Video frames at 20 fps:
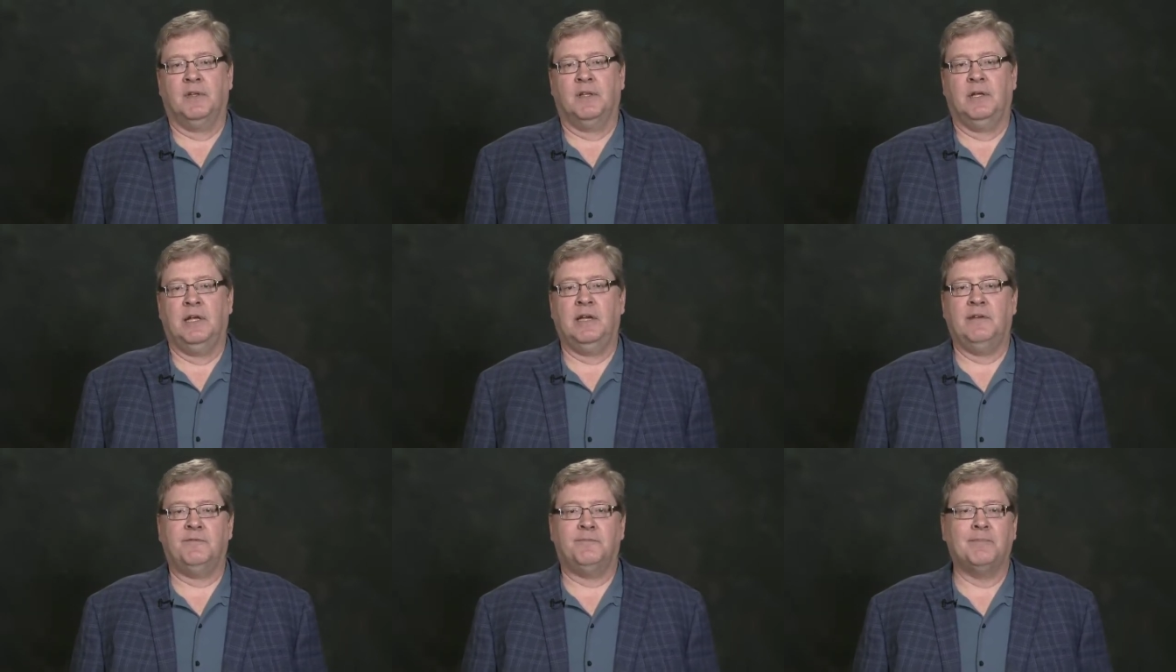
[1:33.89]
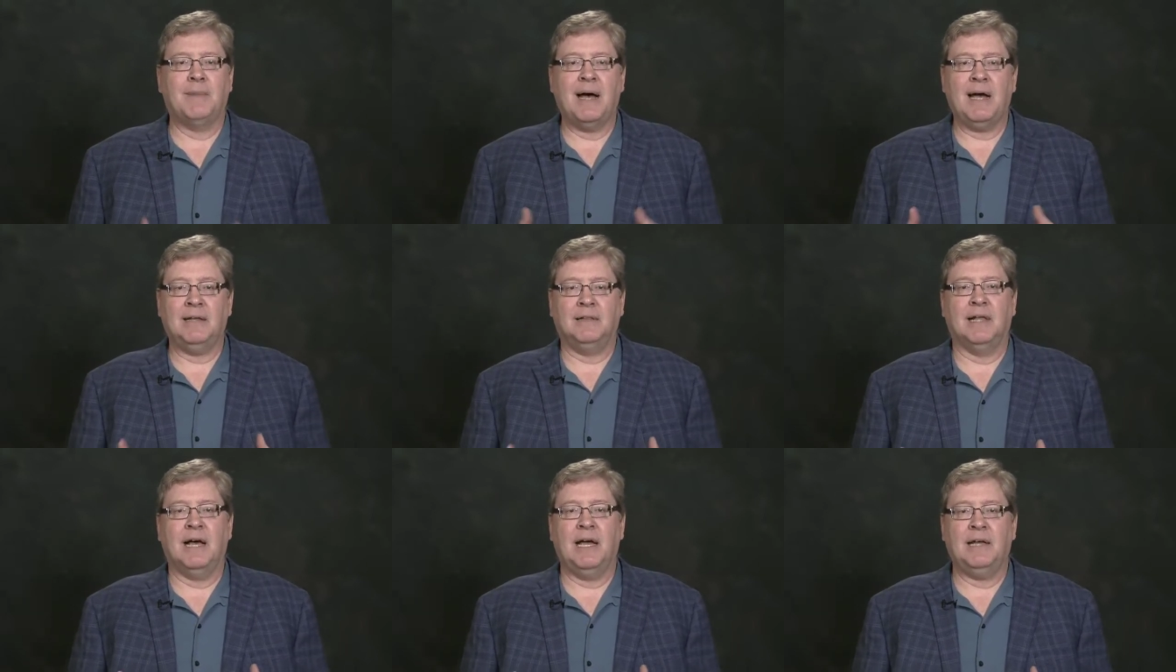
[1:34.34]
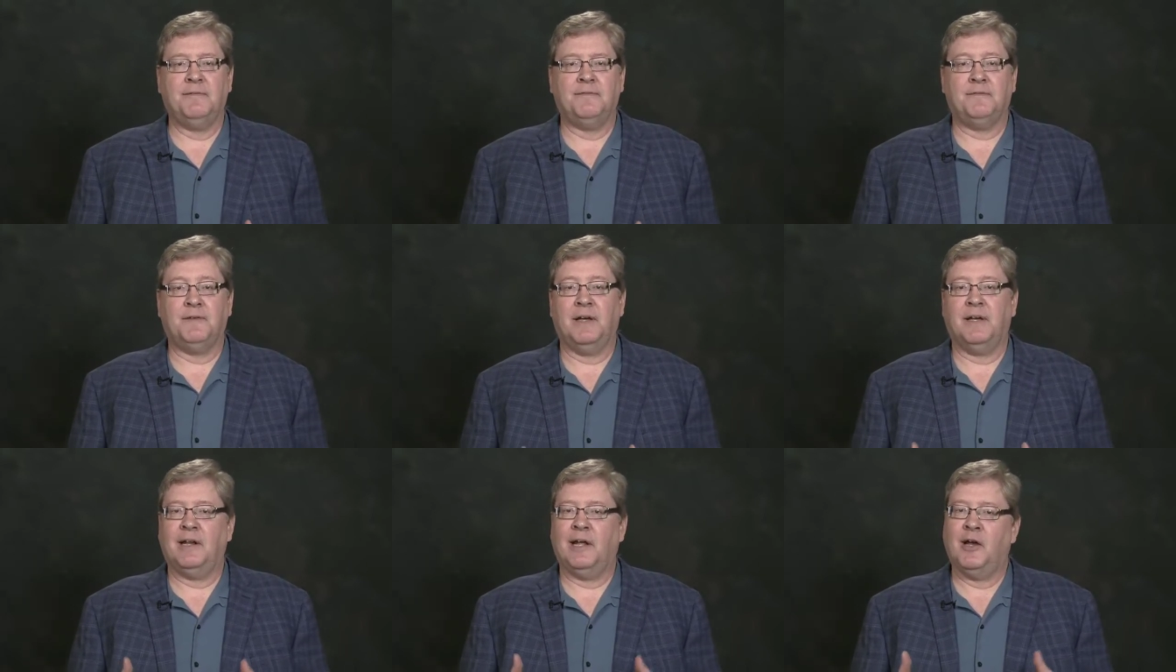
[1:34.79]
If my
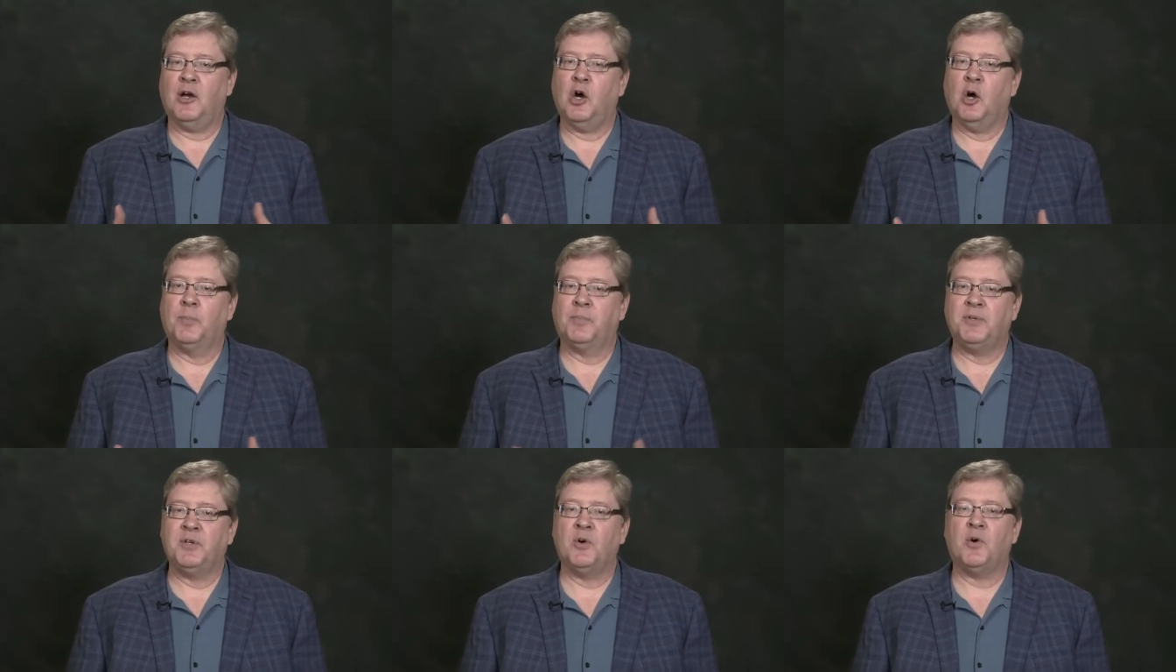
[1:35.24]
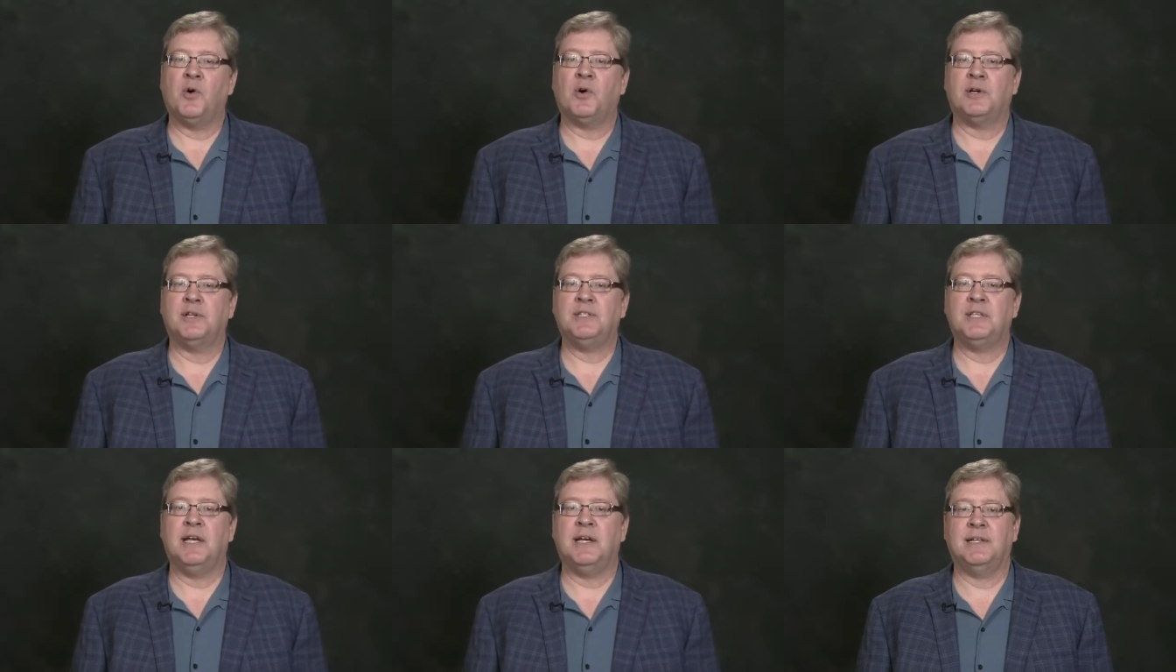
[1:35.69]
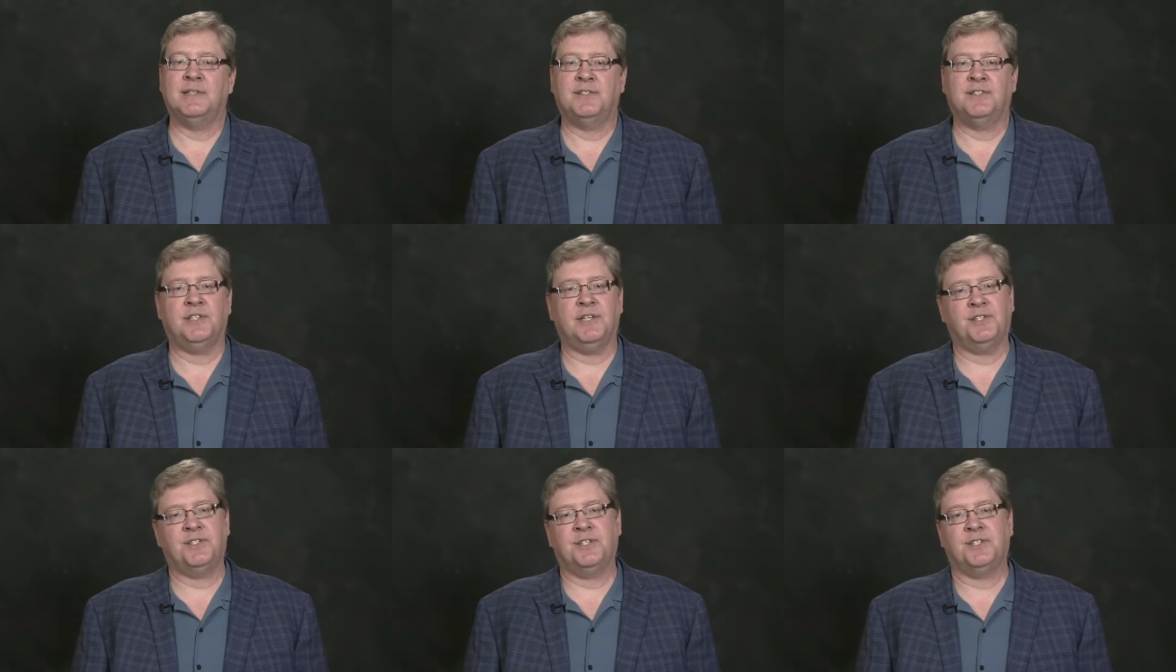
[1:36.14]
life, and I hope yours, had
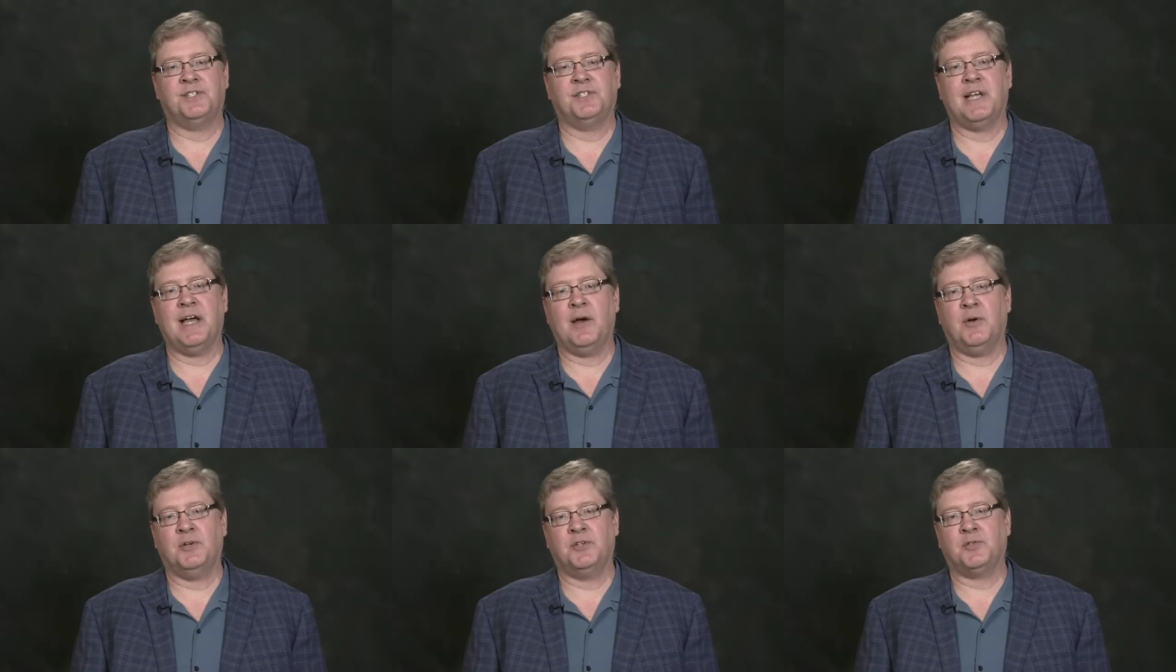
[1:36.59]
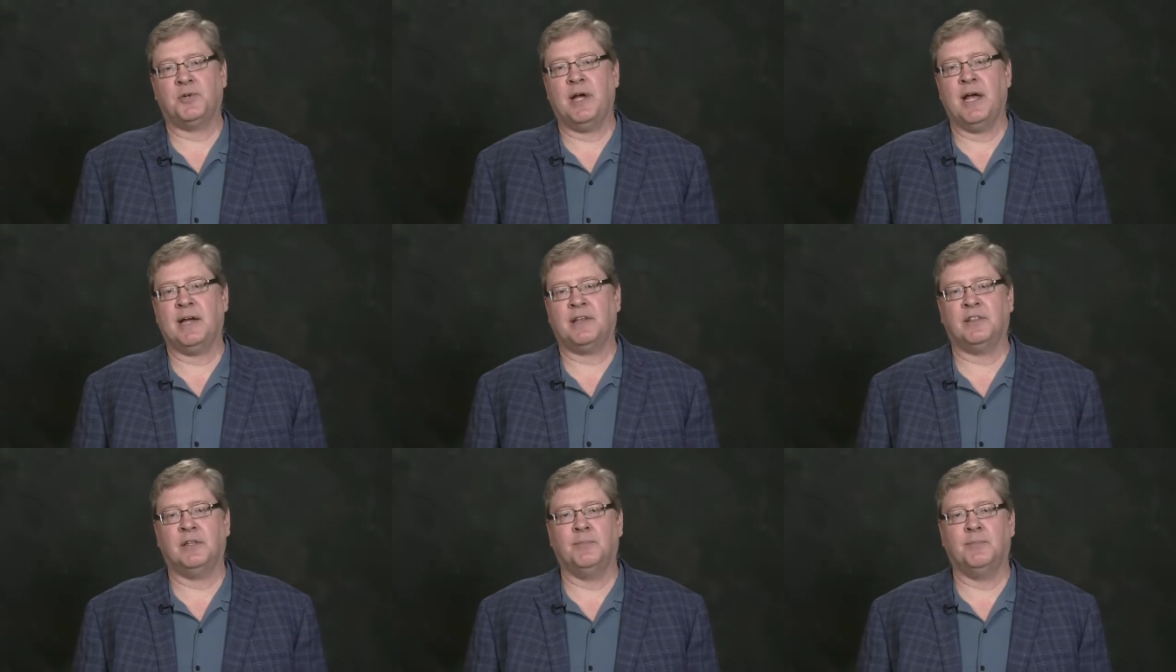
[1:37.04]
such a soundtrack,